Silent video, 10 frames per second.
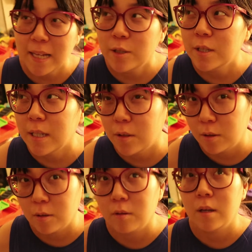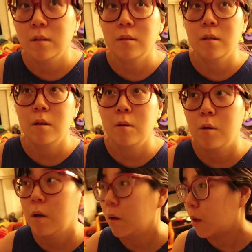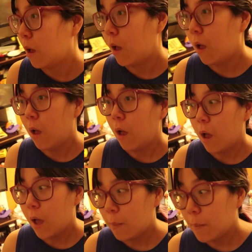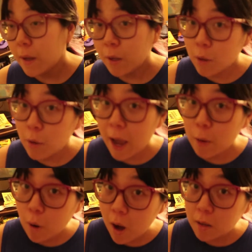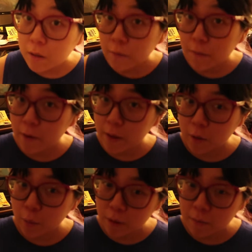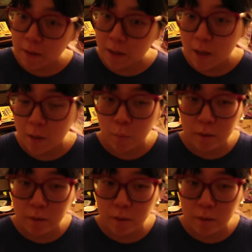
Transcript: I just ate two and so but you know I walked for like 20 minutes and